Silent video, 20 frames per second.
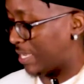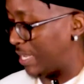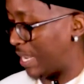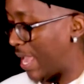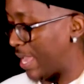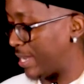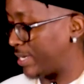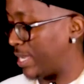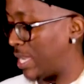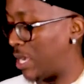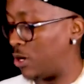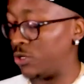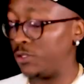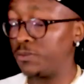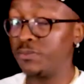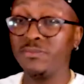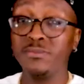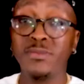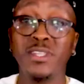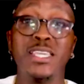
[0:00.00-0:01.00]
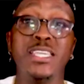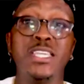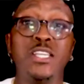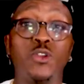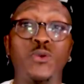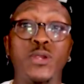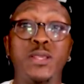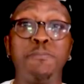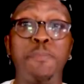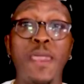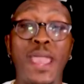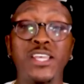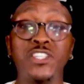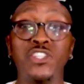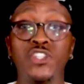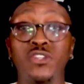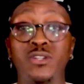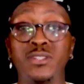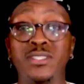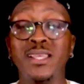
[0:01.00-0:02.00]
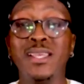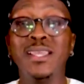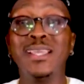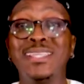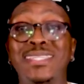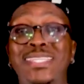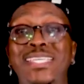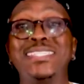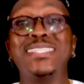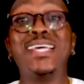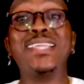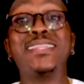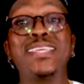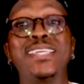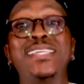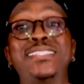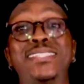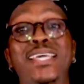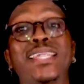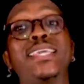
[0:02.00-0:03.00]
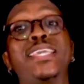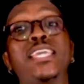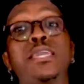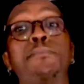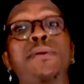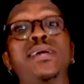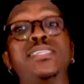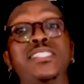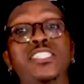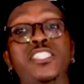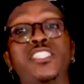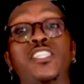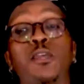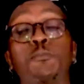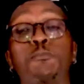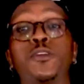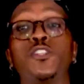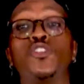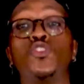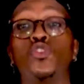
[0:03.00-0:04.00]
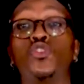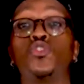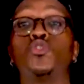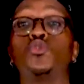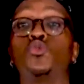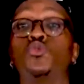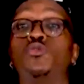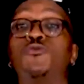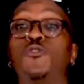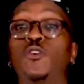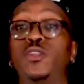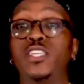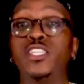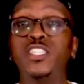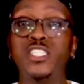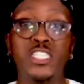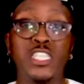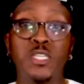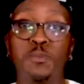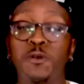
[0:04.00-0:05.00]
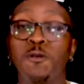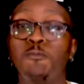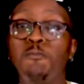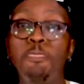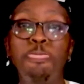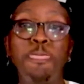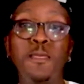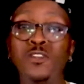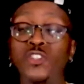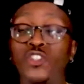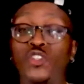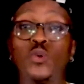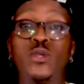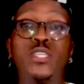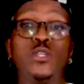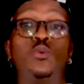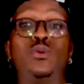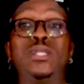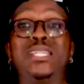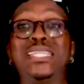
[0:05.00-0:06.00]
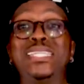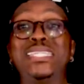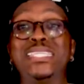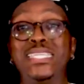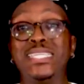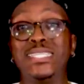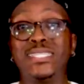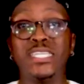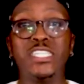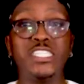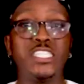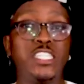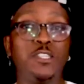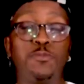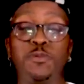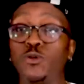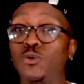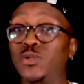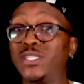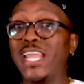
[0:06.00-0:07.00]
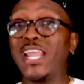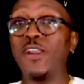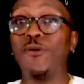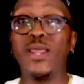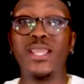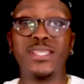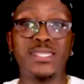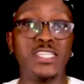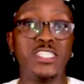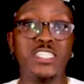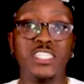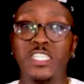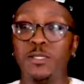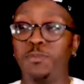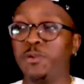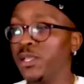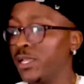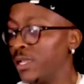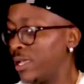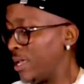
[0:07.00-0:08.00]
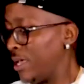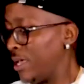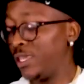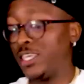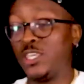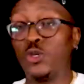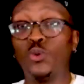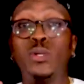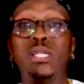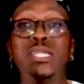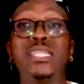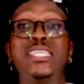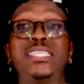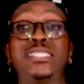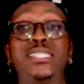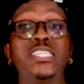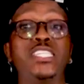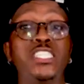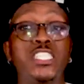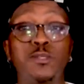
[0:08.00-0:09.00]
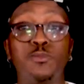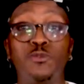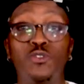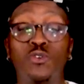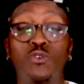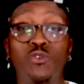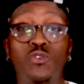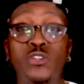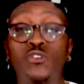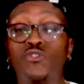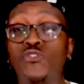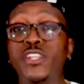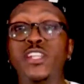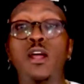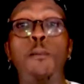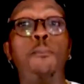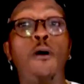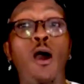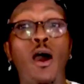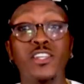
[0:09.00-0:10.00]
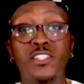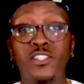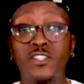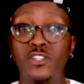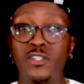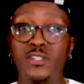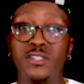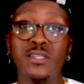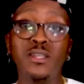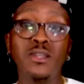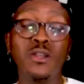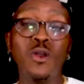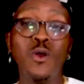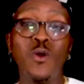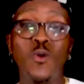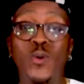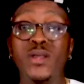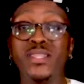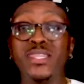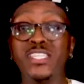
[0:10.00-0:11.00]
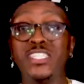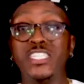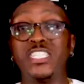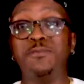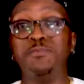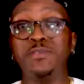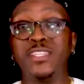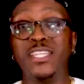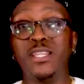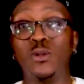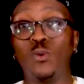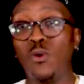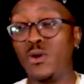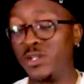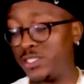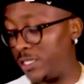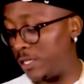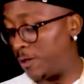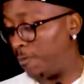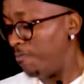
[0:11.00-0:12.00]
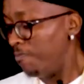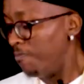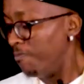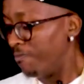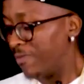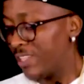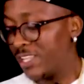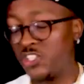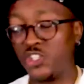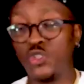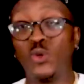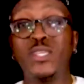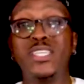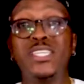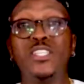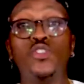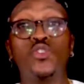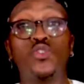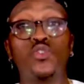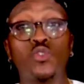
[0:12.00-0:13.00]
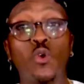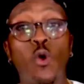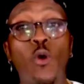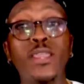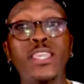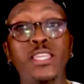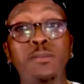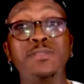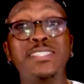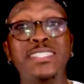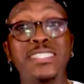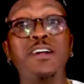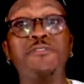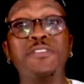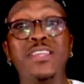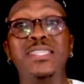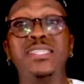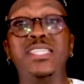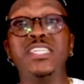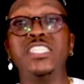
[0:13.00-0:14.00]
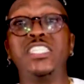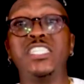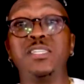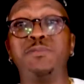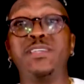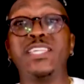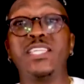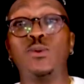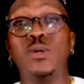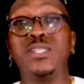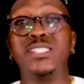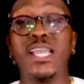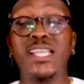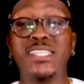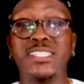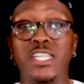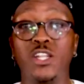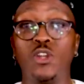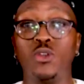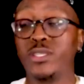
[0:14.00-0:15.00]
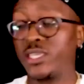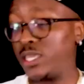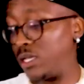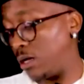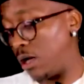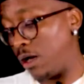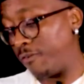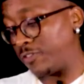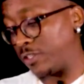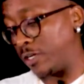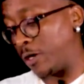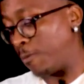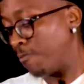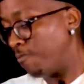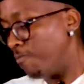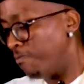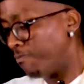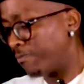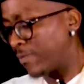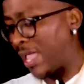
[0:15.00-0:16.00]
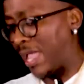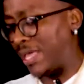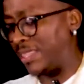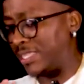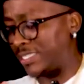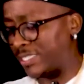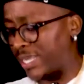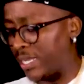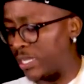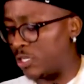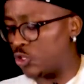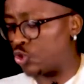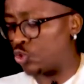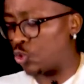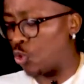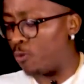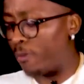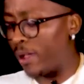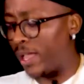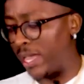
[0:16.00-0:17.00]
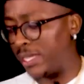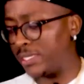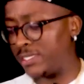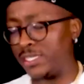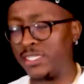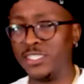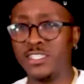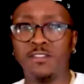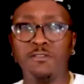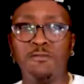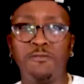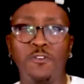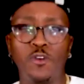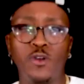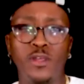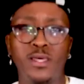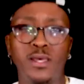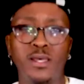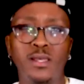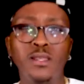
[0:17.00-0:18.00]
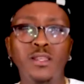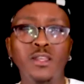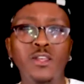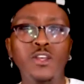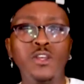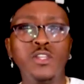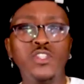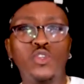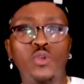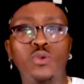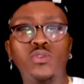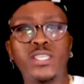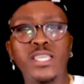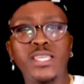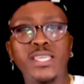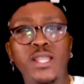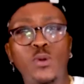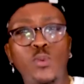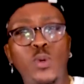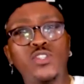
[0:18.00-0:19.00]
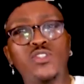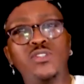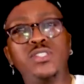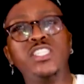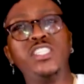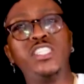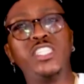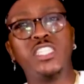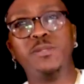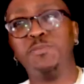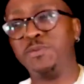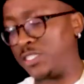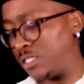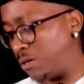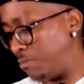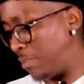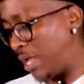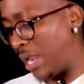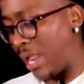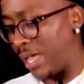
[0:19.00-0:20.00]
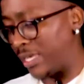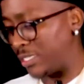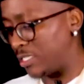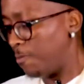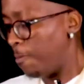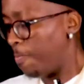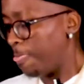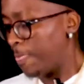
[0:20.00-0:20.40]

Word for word: me lie down in green pastures." These are things that him as a shepherd used to do for the sheep. So he would lead the sheep, he would direct the sheep, he would lead the sheep to greener pastures when the sheep needed water. So he saw himself in the sheep that he was actually looking after. And that's going to draw my attention further to looking at what the sheep symbolize.